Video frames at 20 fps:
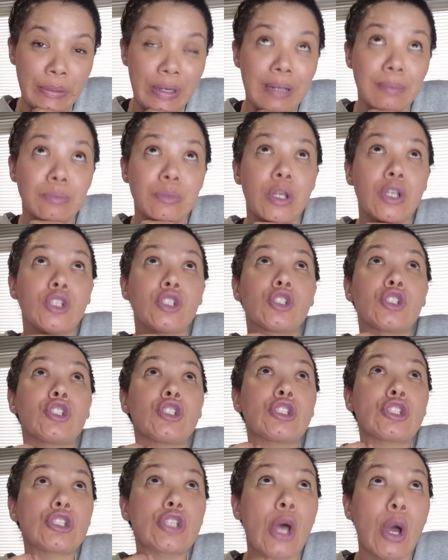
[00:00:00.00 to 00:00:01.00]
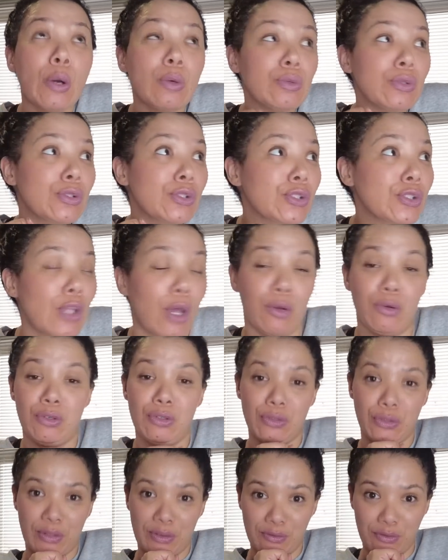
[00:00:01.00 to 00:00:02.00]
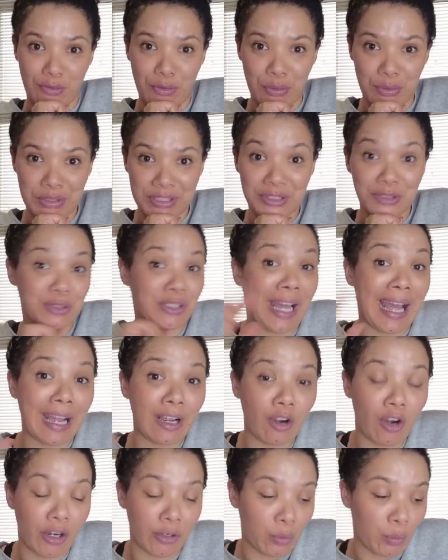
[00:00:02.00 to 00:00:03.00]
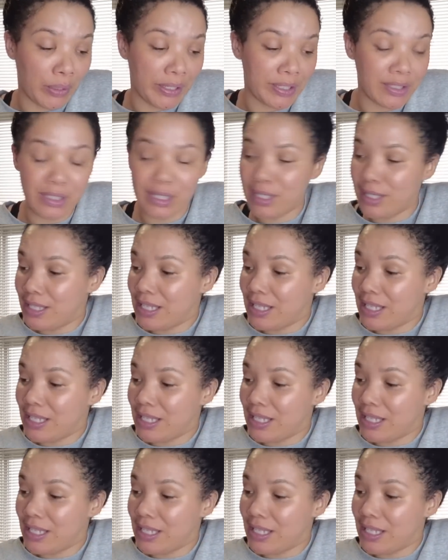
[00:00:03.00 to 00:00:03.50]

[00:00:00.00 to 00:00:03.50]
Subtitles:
I'm so looking forward to that. I can't wait.